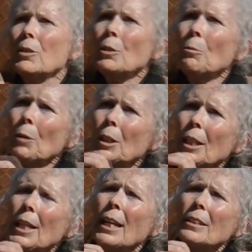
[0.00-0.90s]
So we're
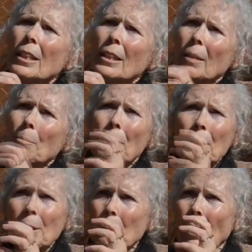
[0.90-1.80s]
connecting the
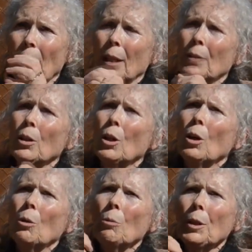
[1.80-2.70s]
busy mind
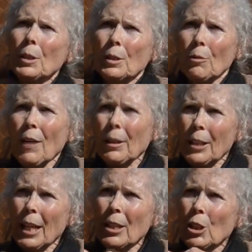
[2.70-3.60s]
with its
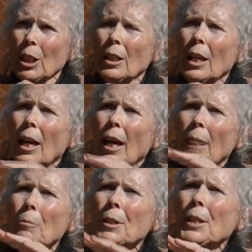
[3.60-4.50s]
foundation,
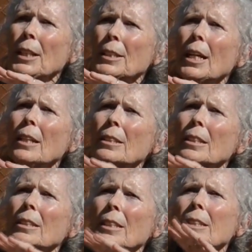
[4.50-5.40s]
and what that does
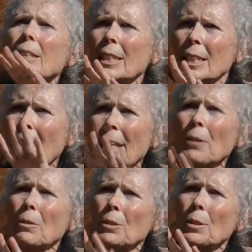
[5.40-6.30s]
is it
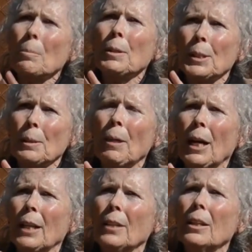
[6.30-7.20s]
settles the busy
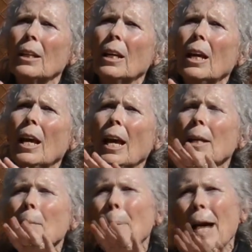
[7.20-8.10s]
mind
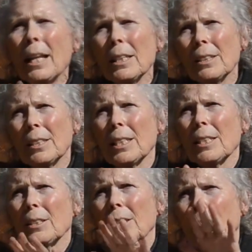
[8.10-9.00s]
and it
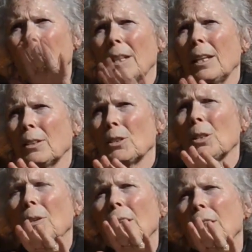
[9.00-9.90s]
balances it
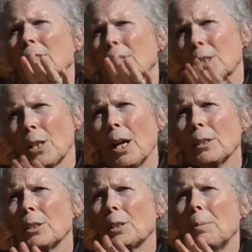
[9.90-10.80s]
so that it
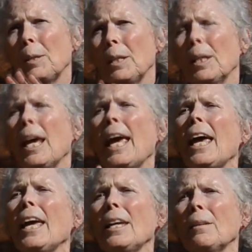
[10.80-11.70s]
starts to
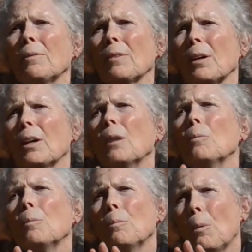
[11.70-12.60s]
behave
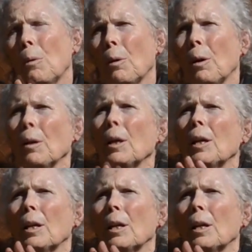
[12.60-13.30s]
more